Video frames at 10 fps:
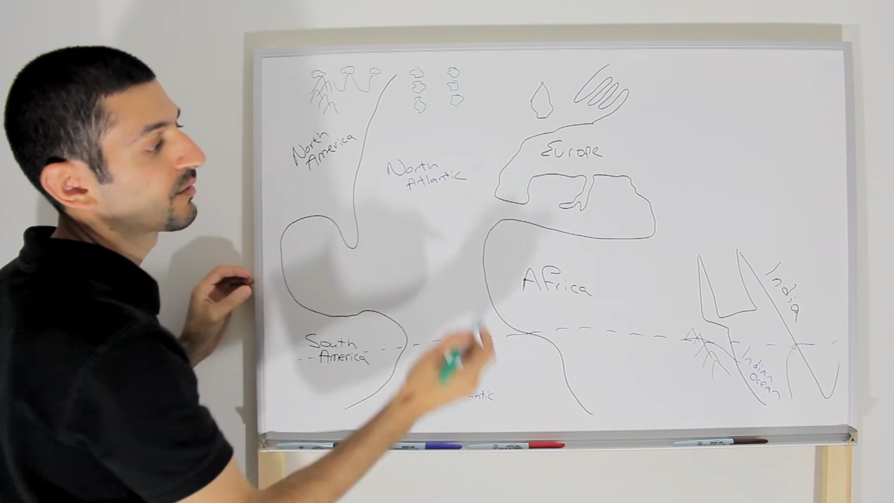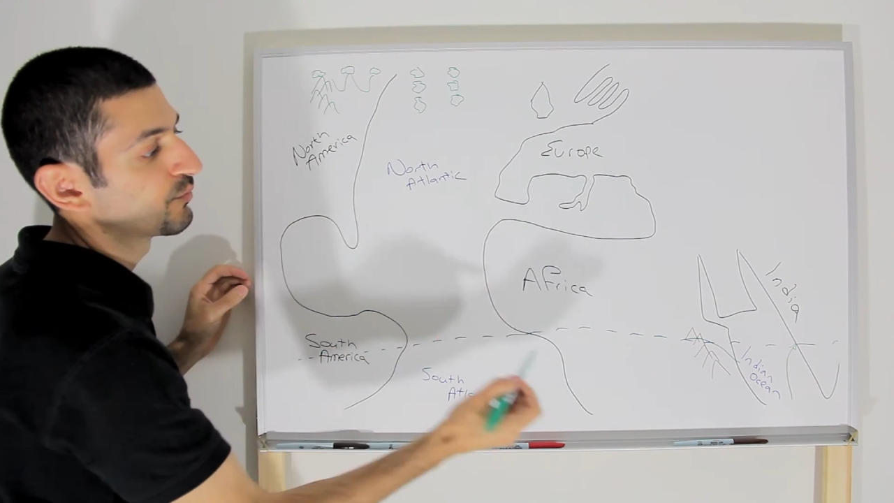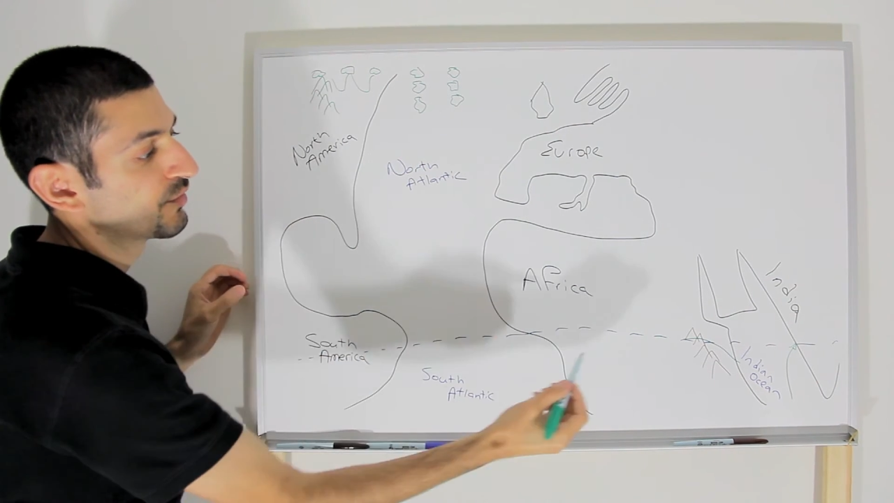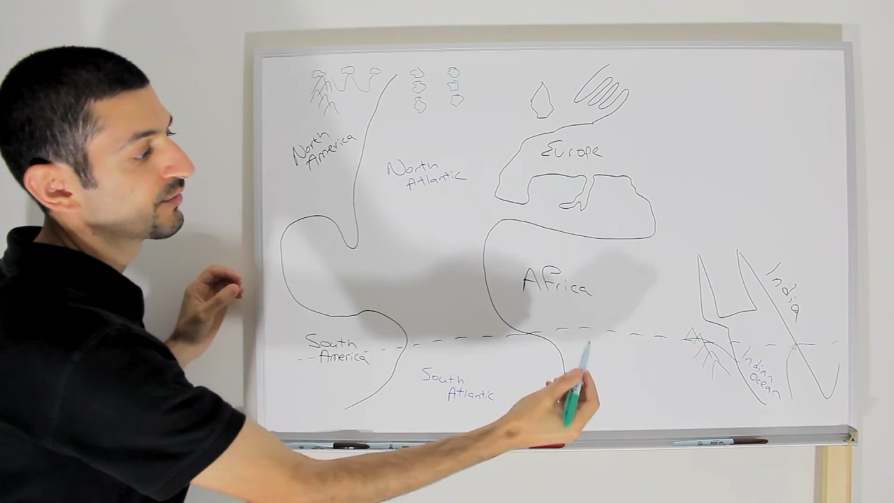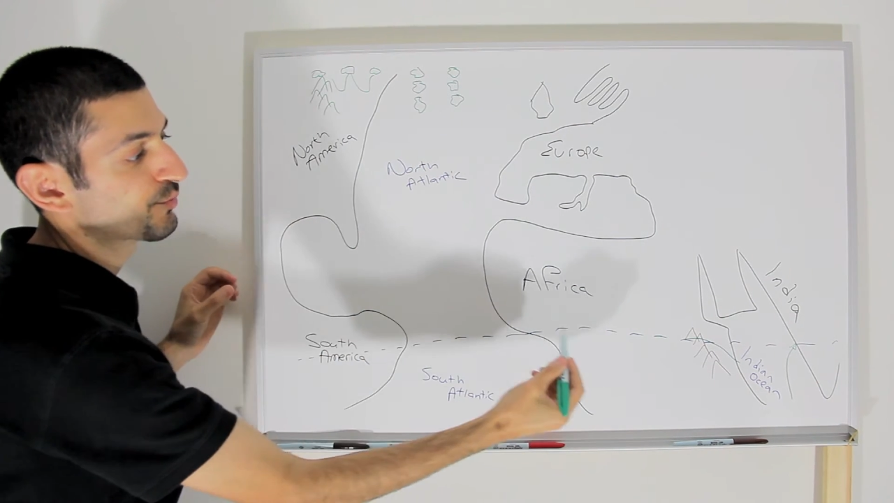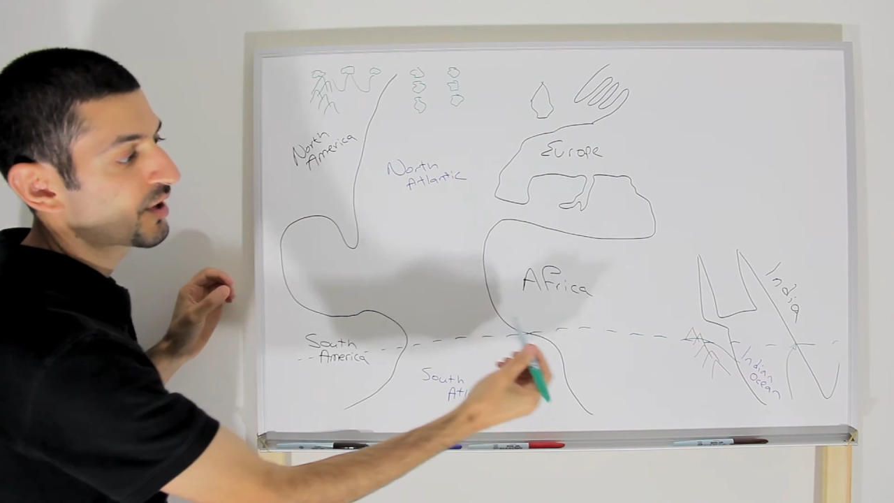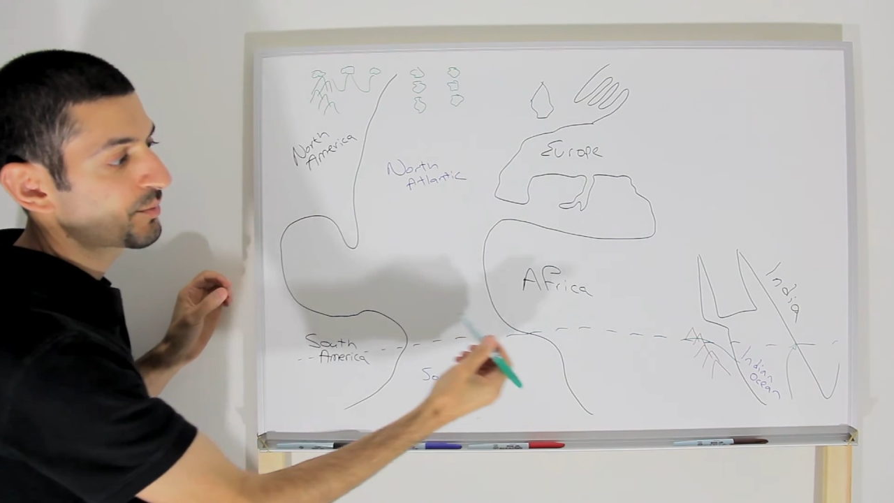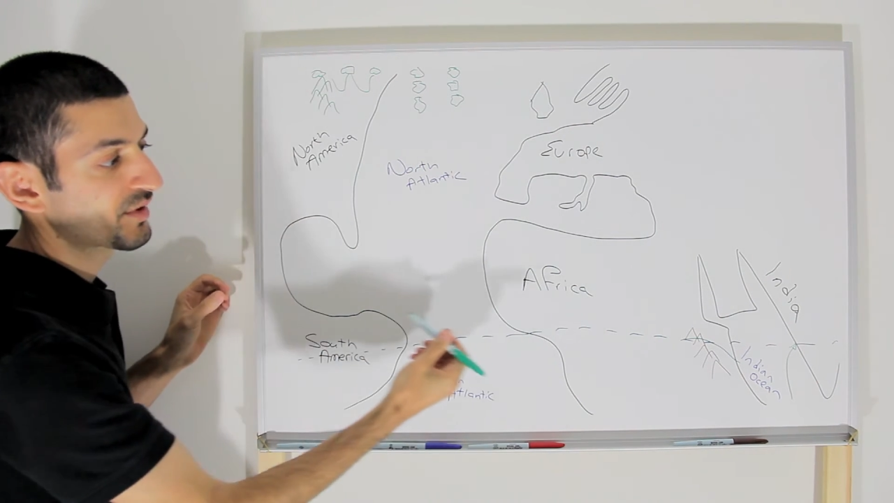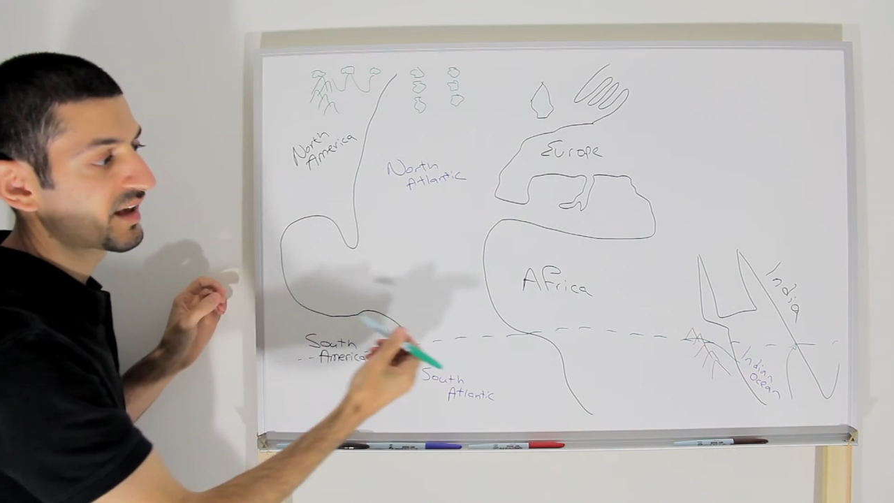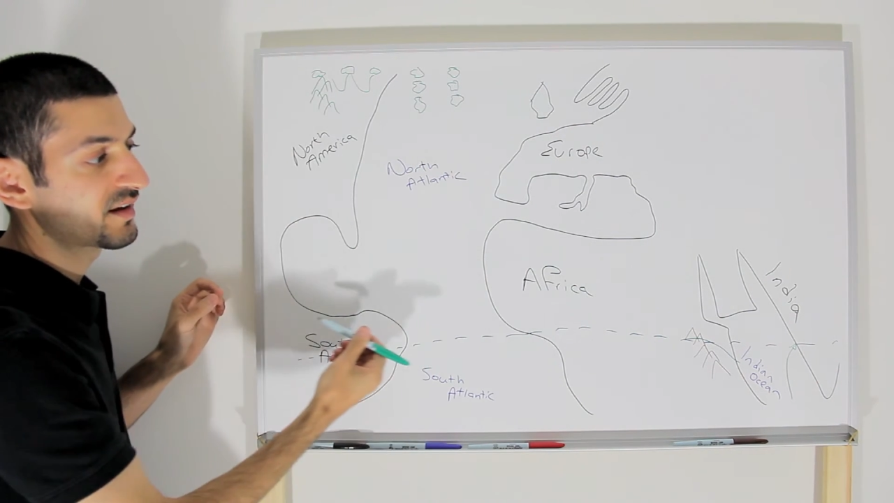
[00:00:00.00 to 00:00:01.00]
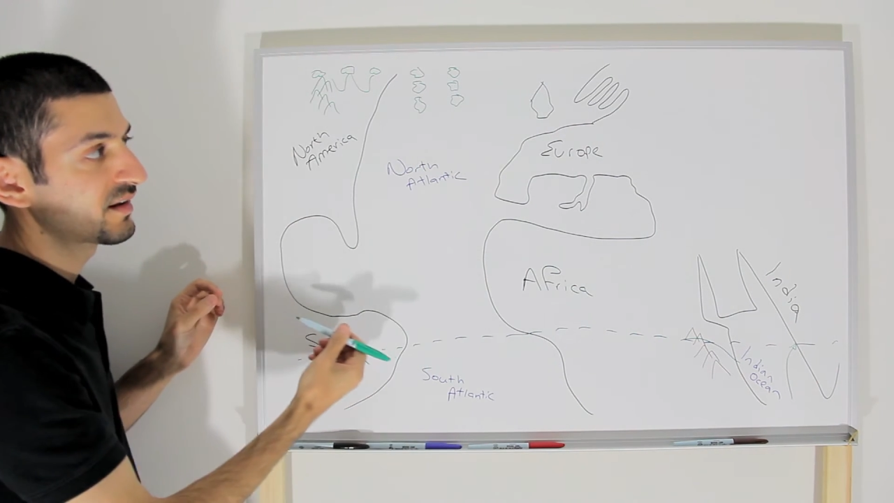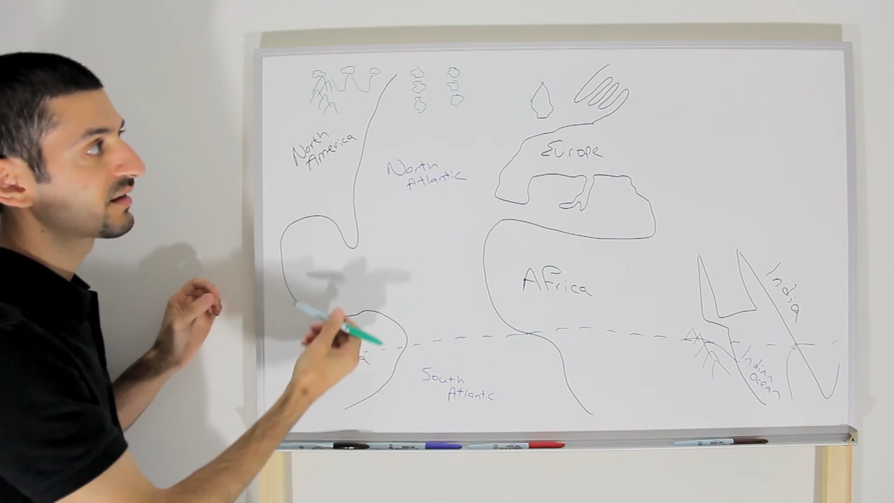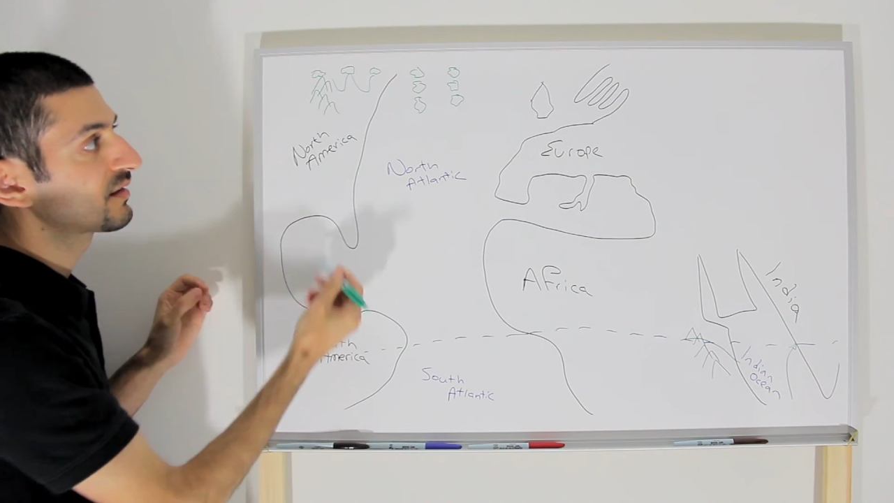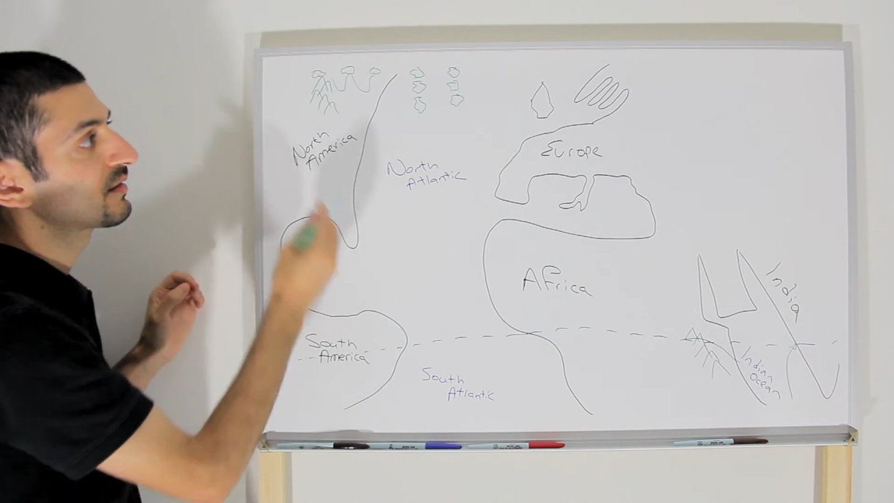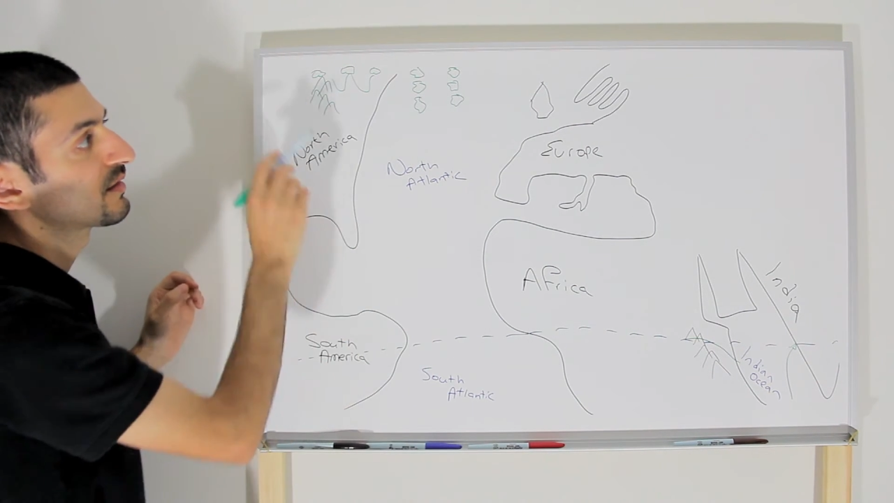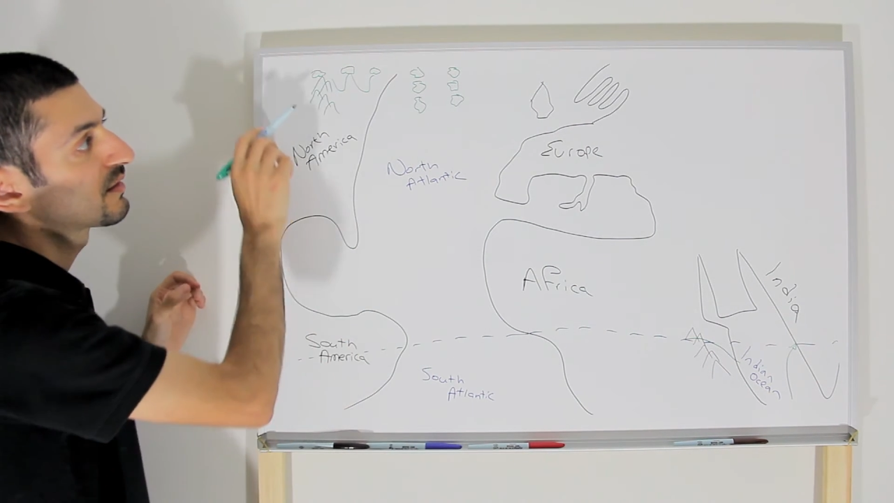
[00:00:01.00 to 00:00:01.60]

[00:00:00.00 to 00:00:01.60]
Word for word: mo- propagating,